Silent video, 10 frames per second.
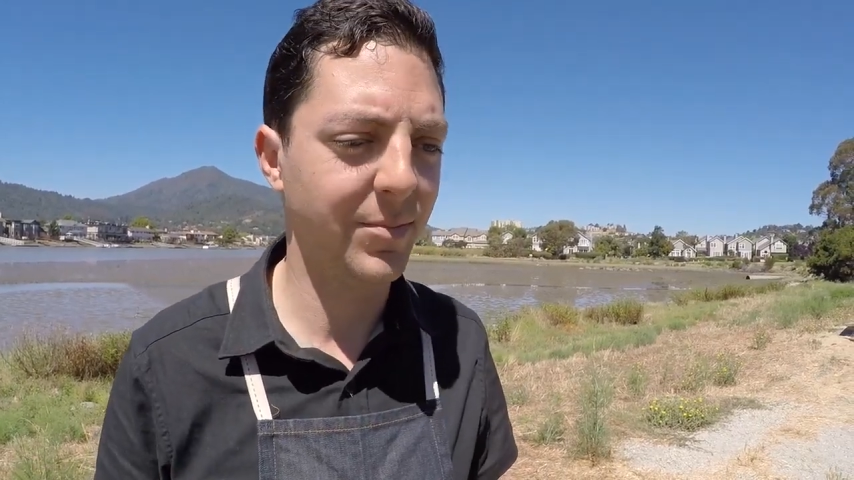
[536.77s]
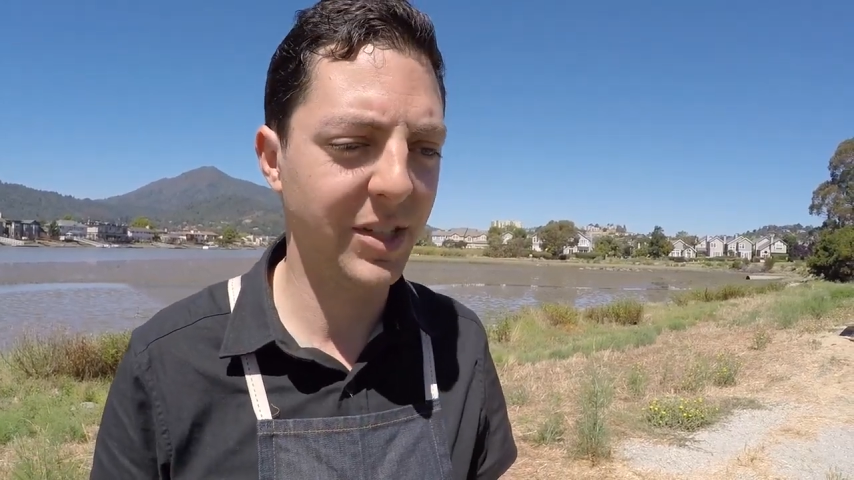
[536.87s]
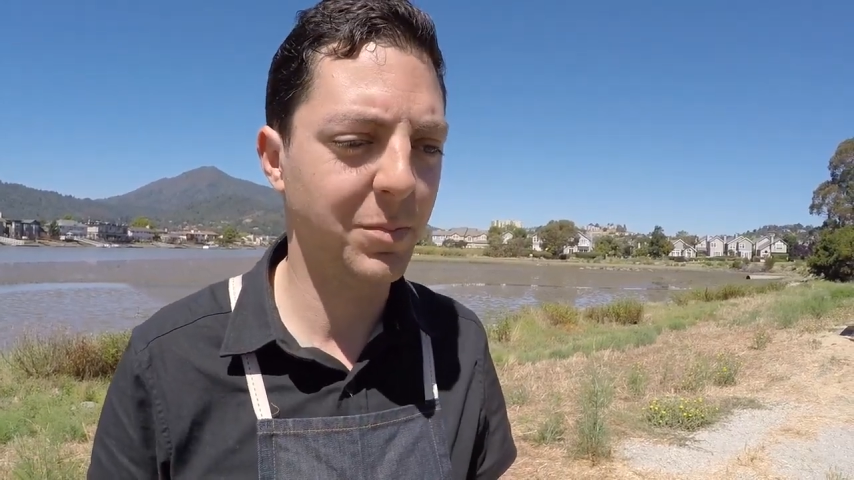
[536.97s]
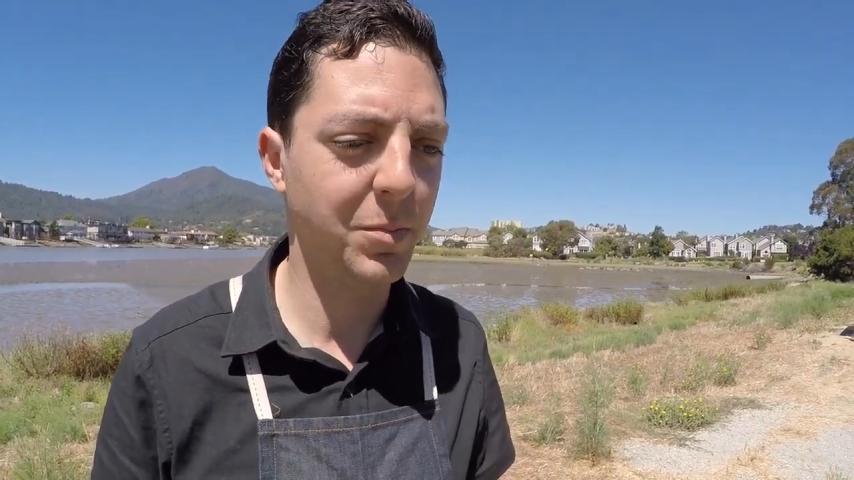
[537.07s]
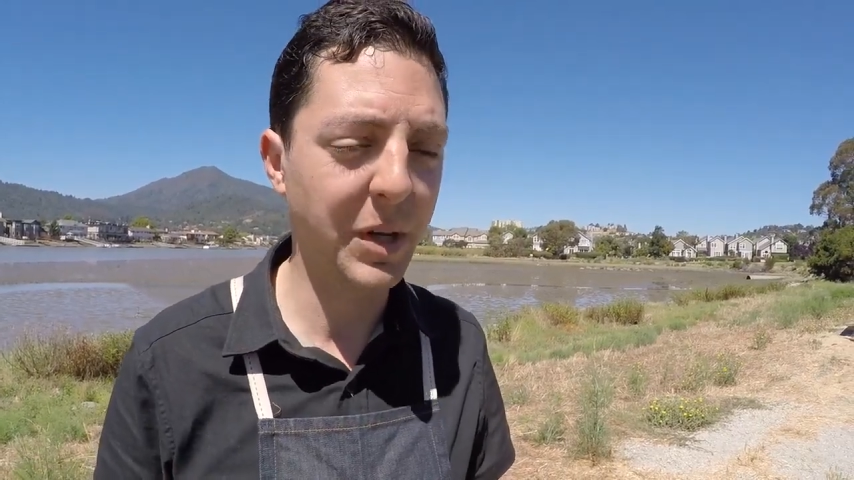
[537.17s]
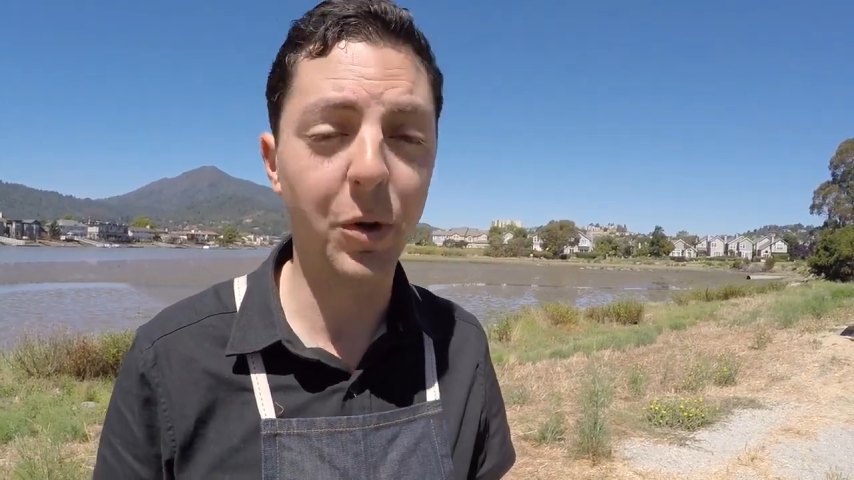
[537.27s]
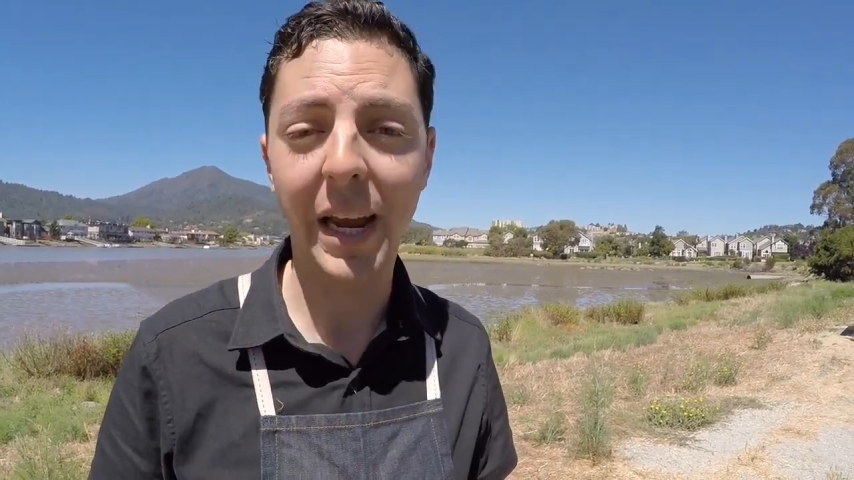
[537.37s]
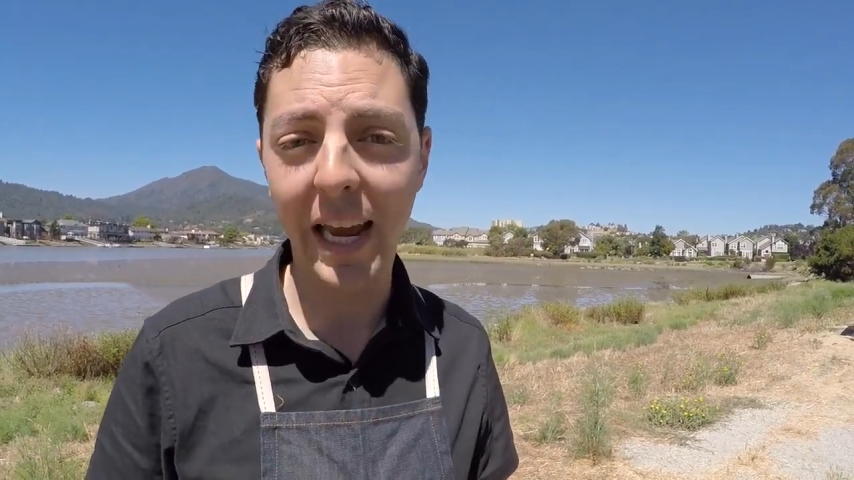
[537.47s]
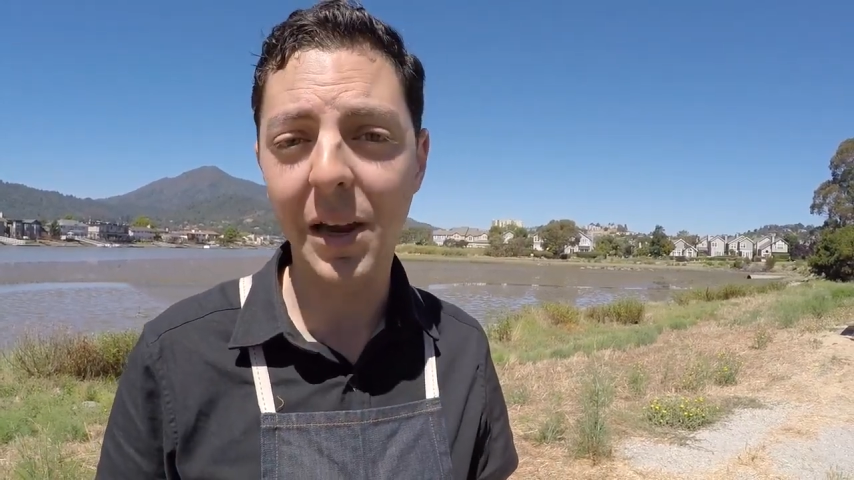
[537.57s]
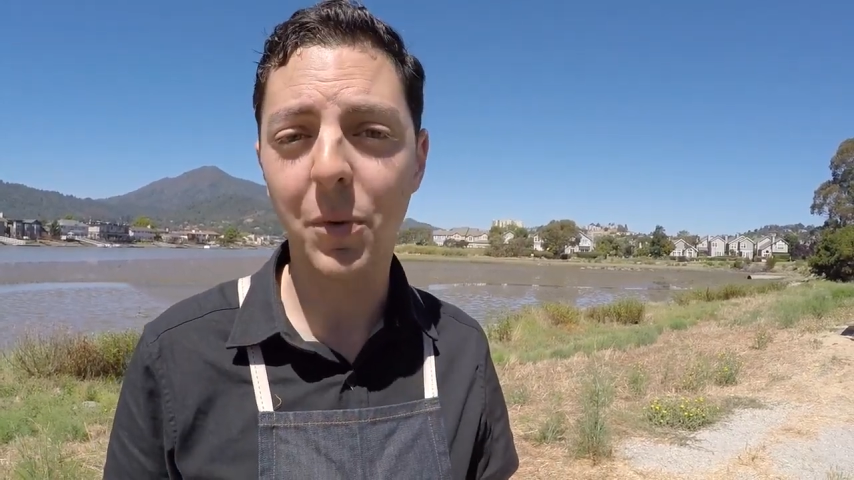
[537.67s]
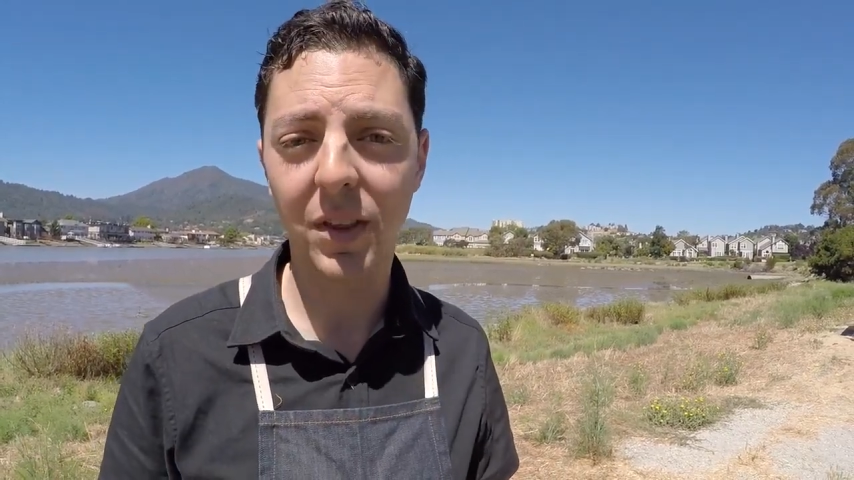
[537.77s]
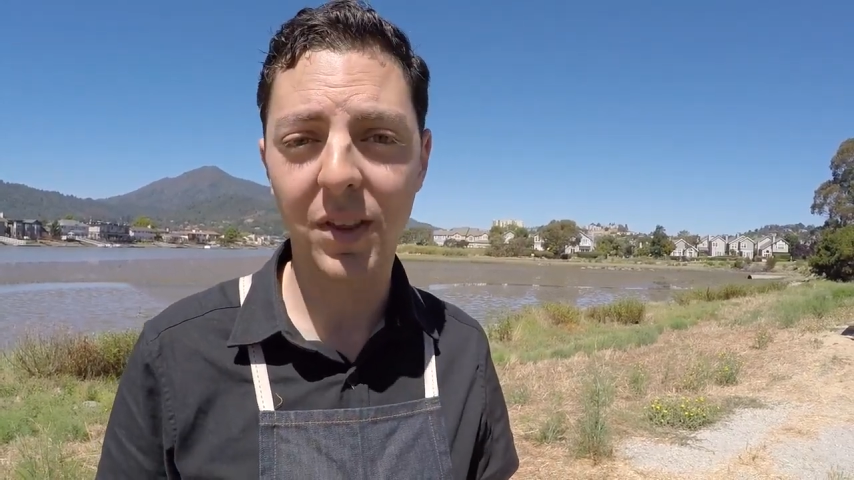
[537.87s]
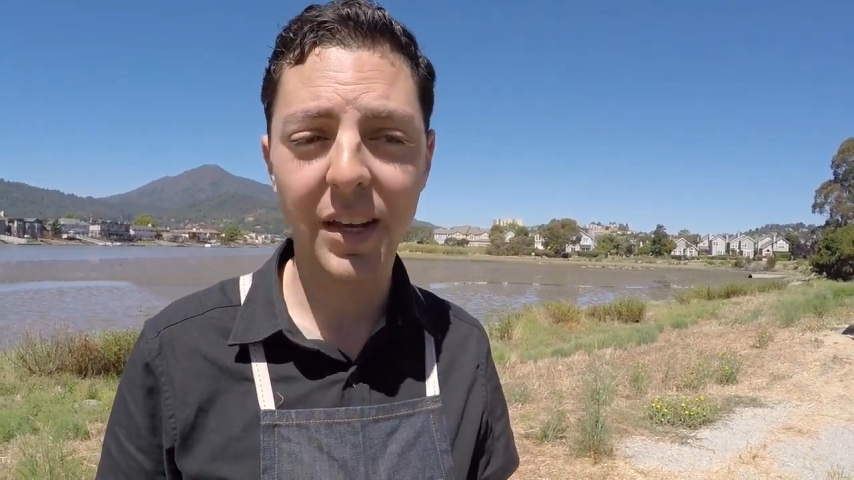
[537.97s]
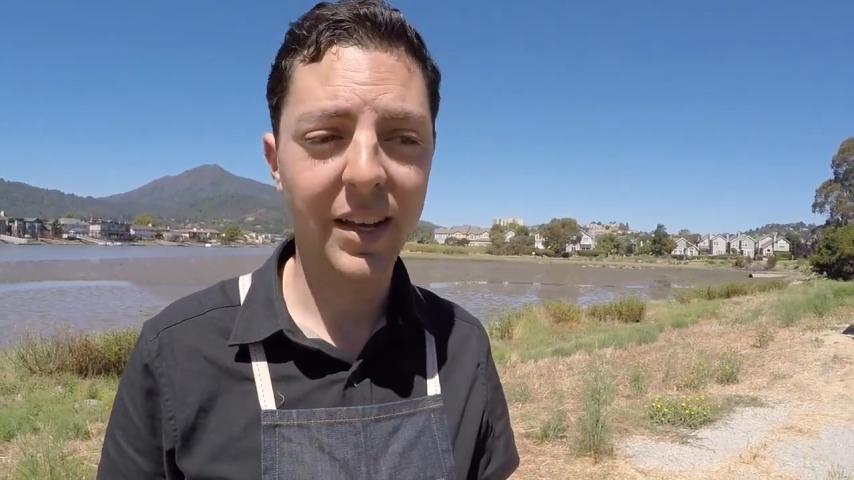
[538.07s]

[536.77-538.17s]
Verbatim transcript: just be okay with